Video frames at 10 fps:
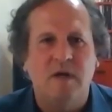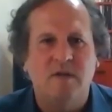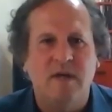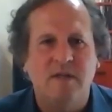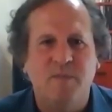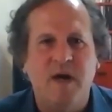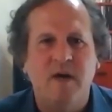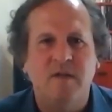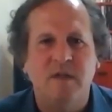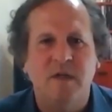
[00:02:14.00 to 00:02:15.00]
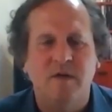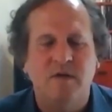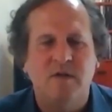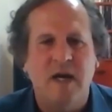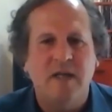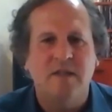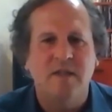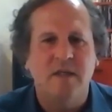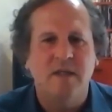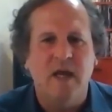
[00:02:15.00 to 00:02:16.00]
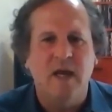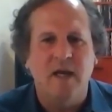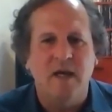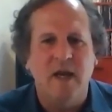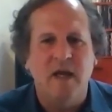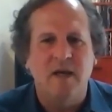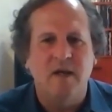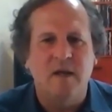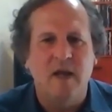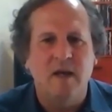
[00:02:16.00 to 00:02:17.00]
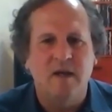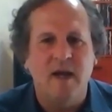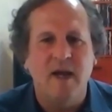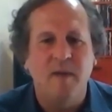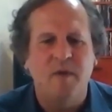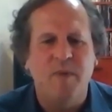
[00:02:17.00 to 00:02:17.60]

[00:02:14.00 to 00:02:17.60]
transparency and neutrality and dynamic